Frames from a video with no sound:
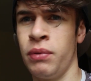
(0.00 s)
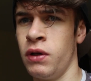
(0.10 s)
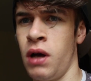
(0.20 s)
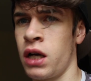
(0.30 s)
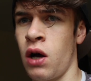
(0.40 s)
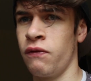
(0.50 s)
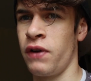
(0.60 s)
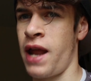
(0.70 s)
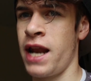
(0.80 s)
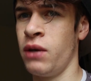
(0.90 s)
but I can't
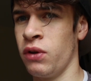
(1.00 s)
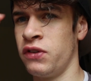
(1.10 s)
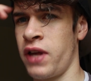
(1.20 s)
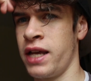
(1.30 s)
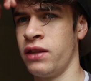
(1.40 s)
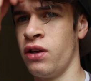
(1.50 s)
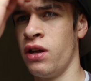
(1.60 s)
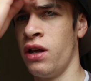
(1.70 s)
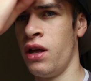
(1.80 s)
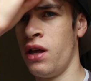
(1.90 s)
find anyone saying
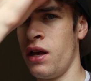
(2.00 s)
that